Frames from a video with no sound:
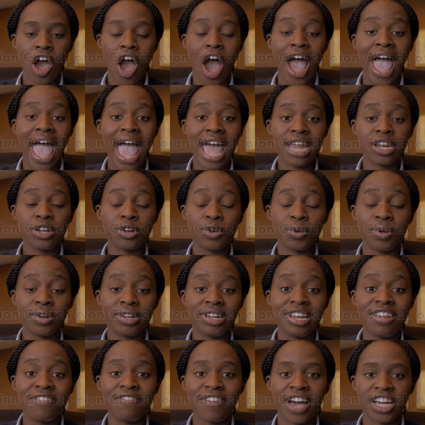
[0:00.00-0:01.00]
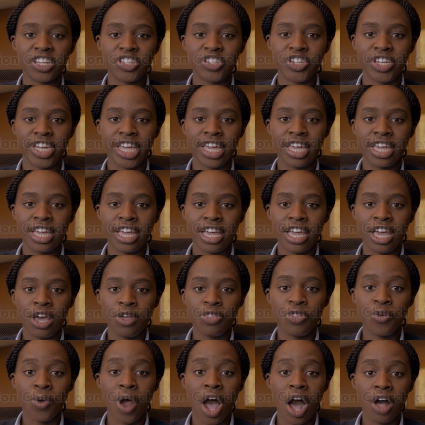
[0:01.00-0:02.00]
are adequately functioning
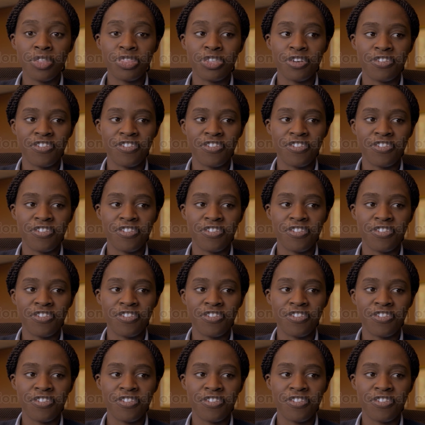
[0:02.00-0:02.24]
throughout